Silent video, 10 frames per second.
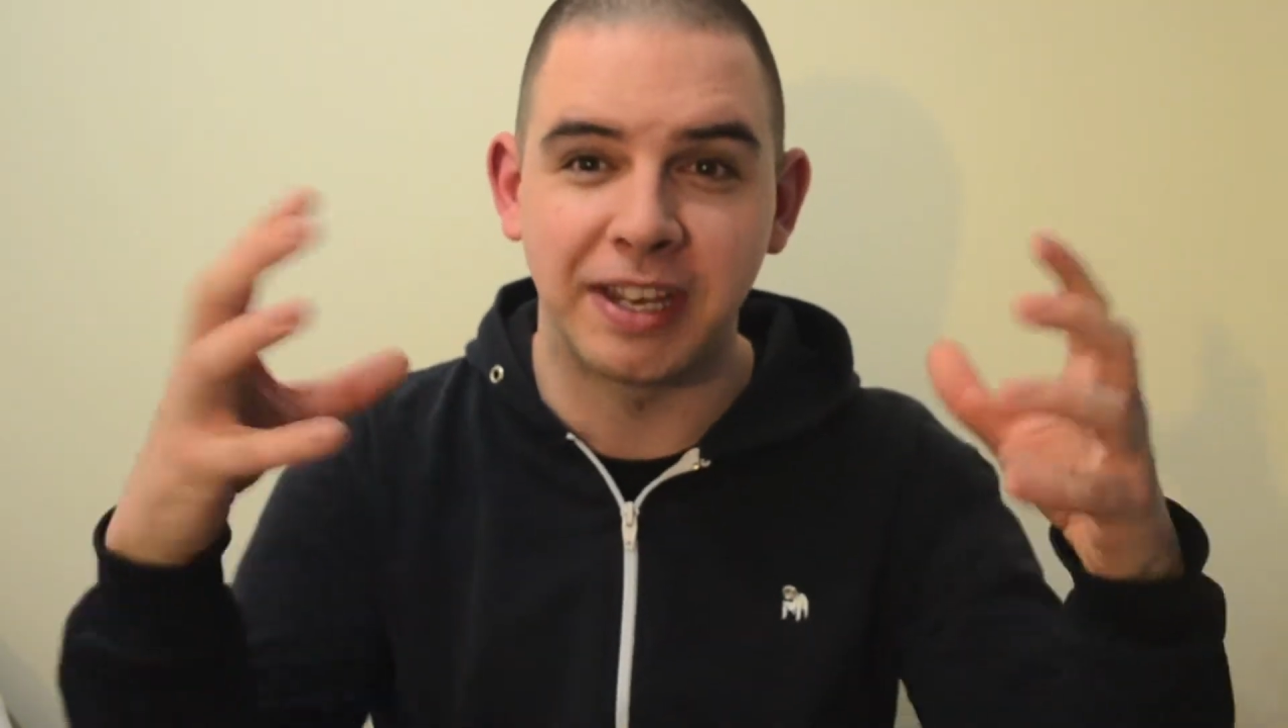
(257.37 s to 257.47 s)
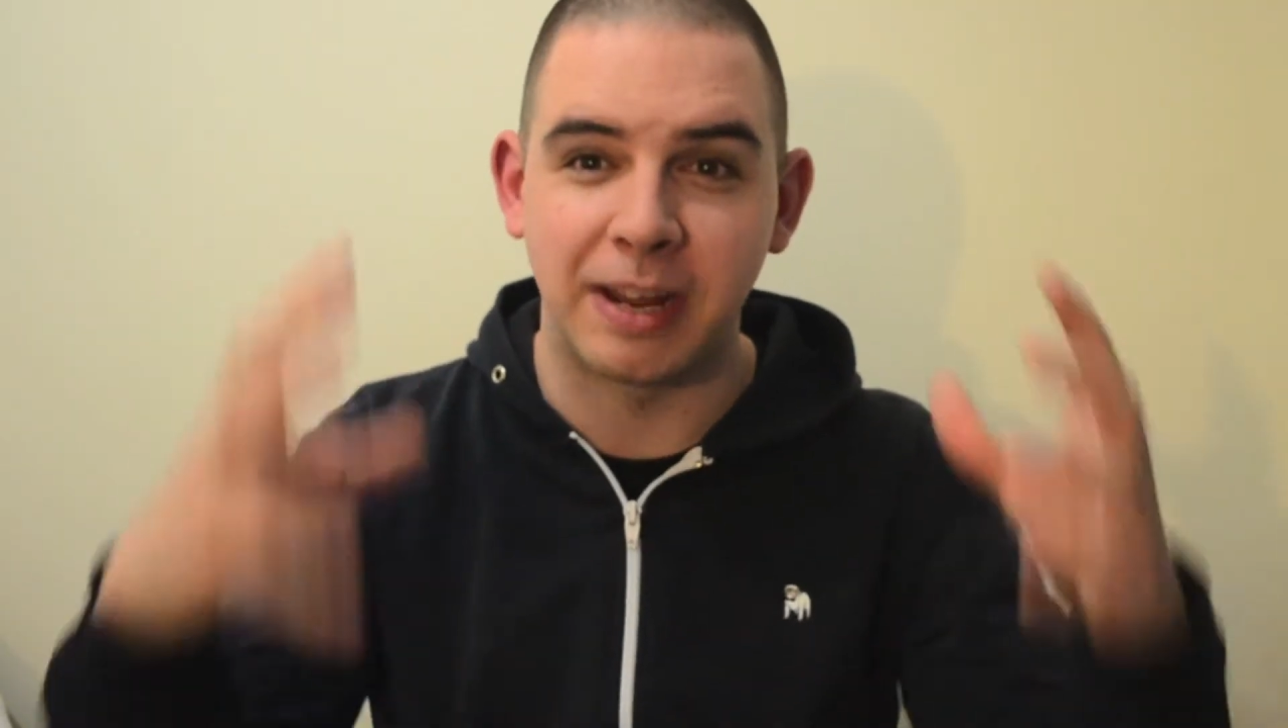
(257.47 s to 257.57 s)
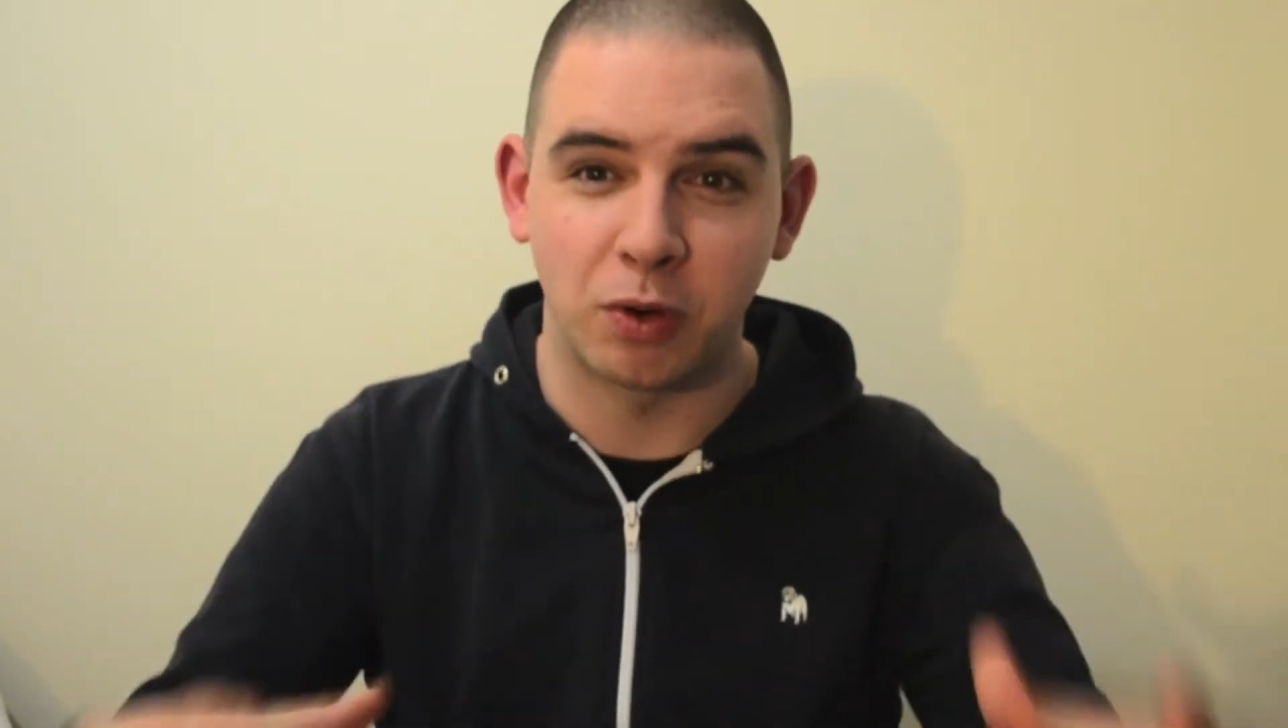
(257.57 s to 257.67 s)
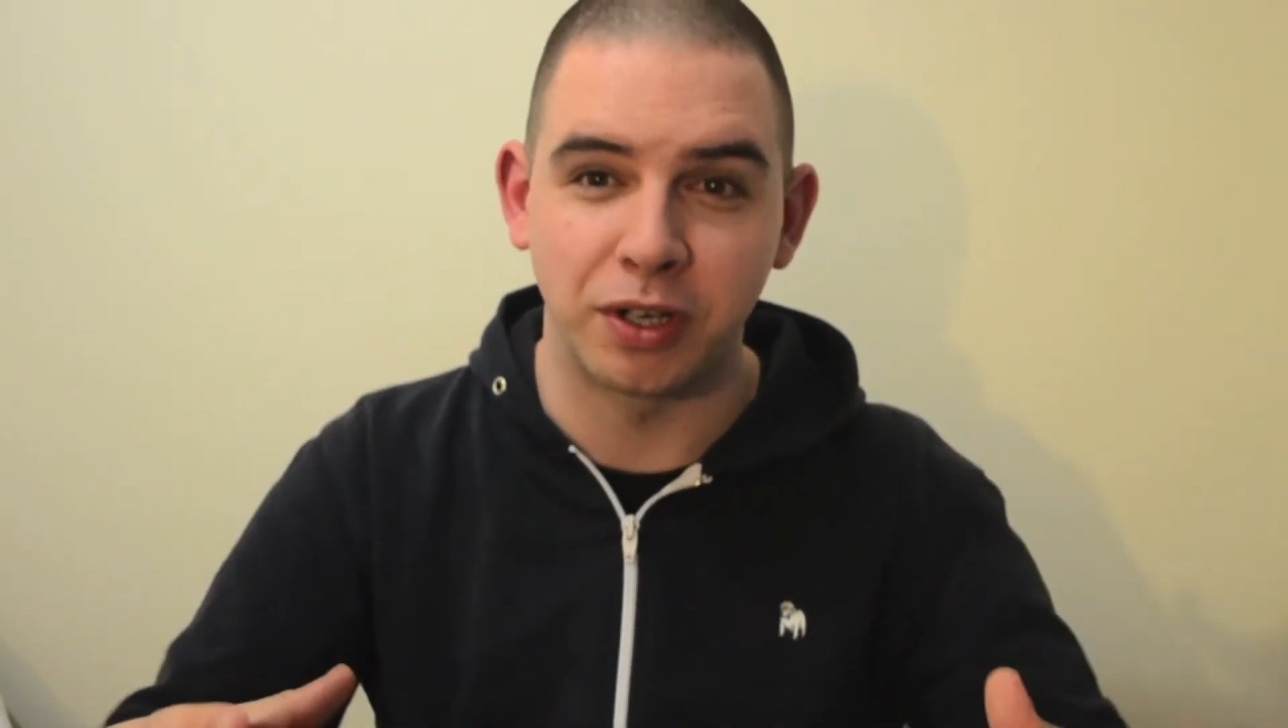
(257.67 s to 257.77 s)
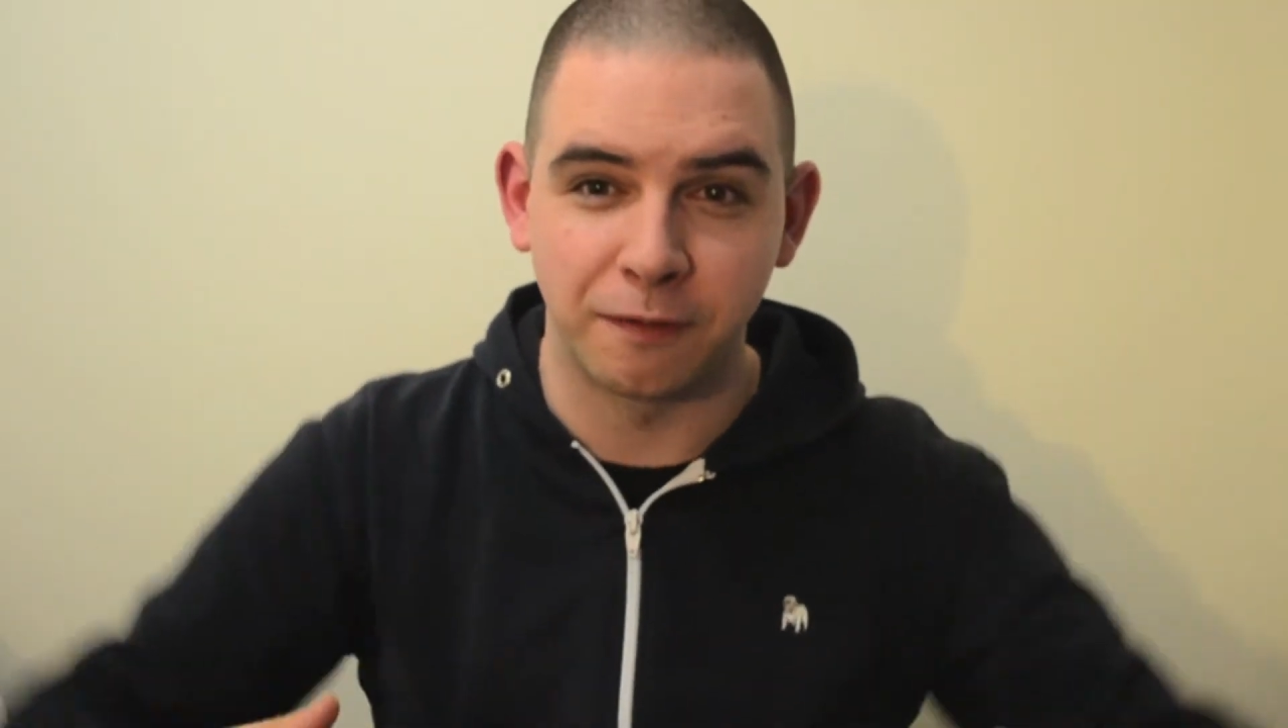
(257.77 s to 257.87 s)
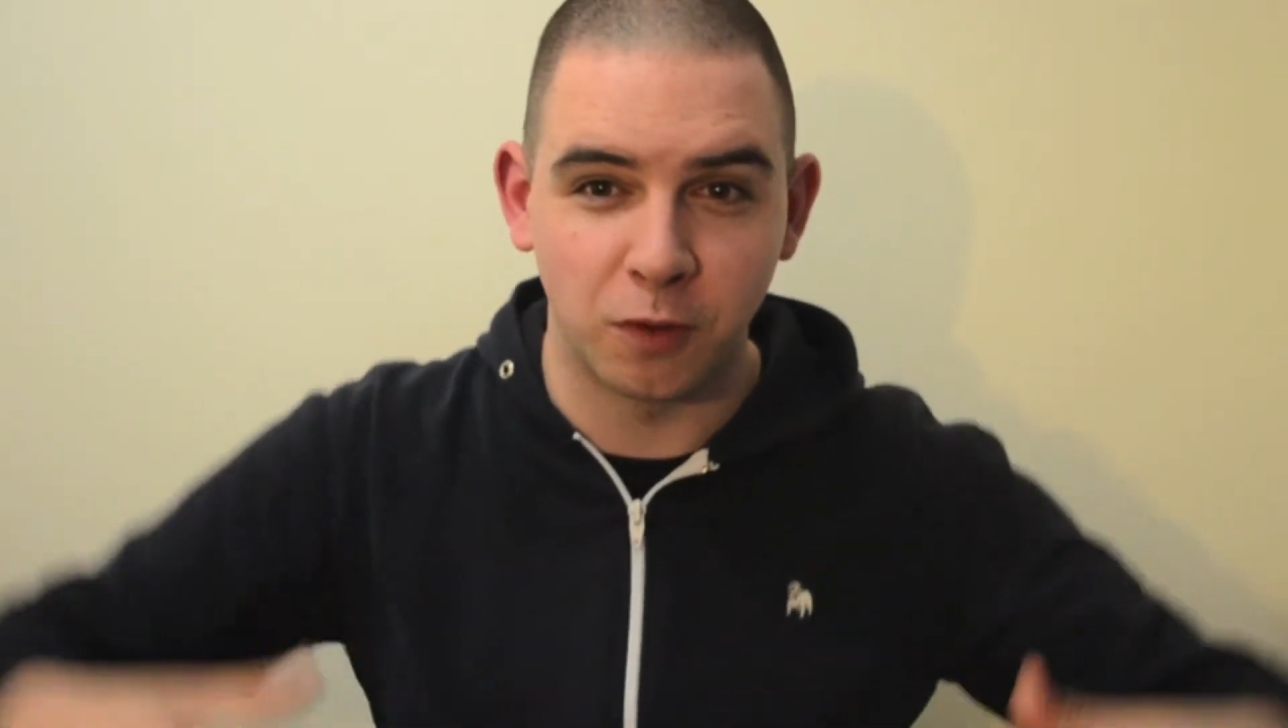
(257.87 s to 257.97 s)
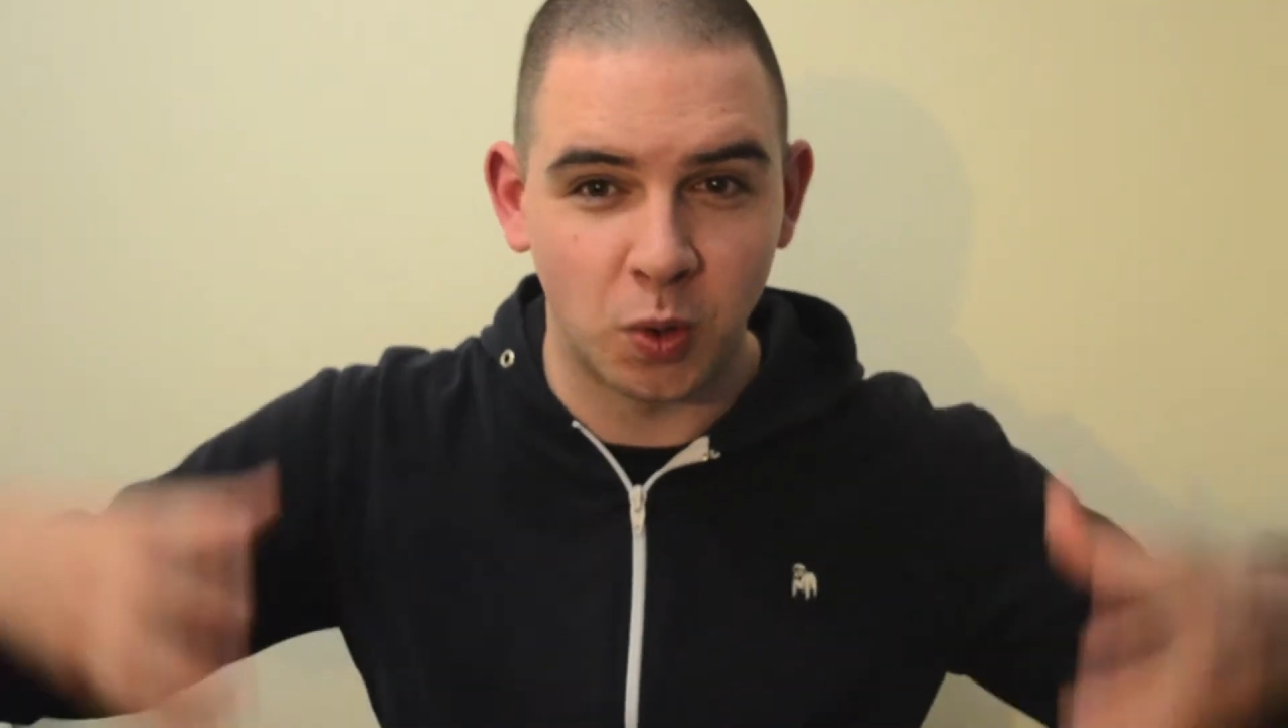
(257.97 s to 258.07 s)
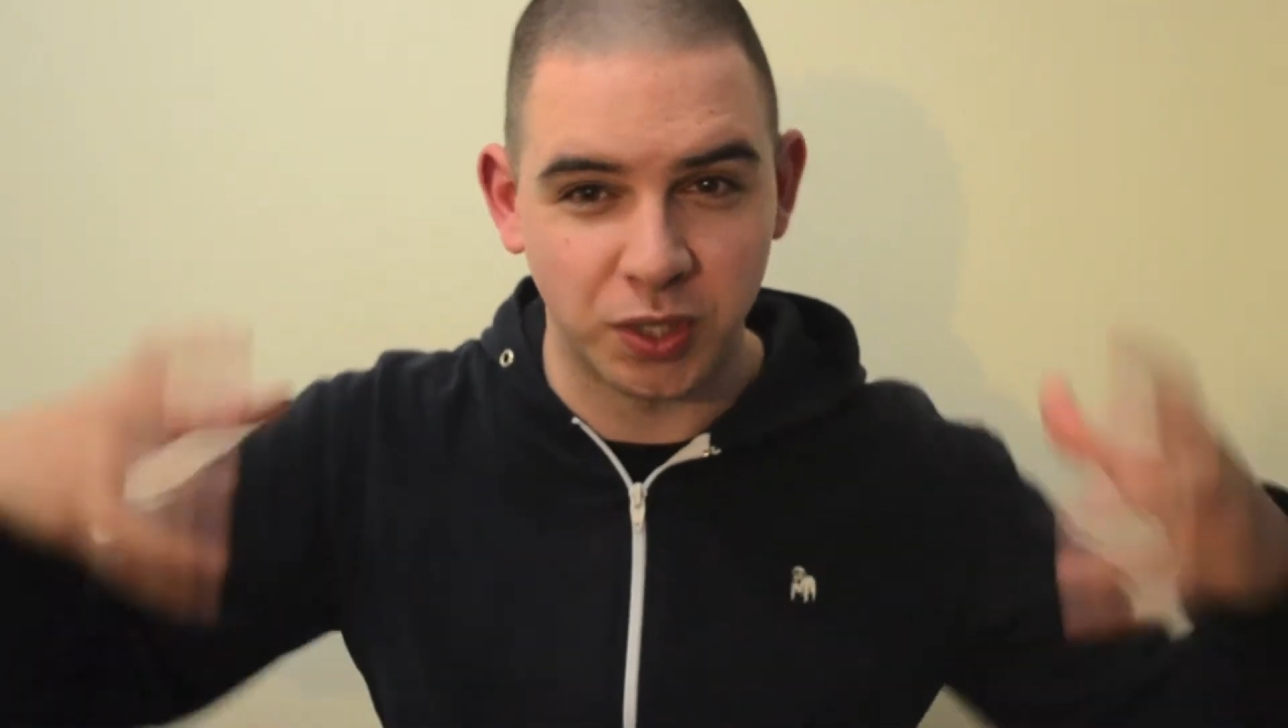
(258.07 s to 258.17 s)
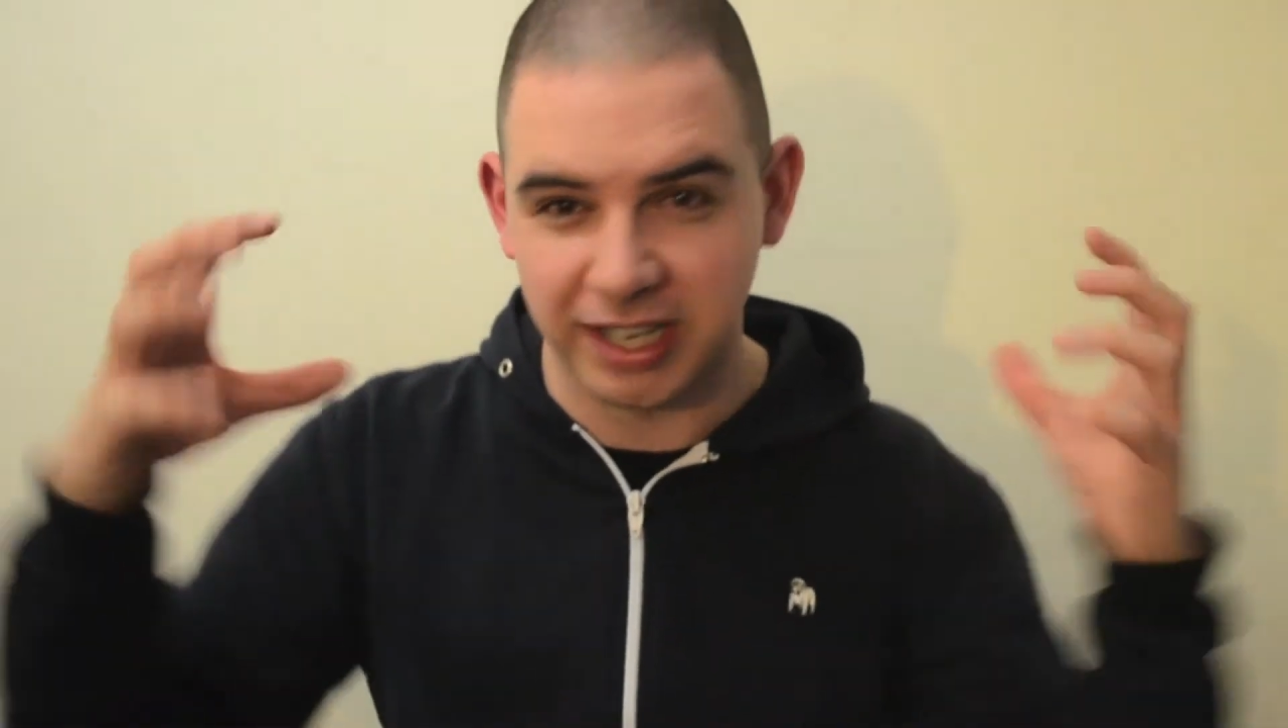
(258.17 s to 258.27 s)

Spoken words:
then they want a divorce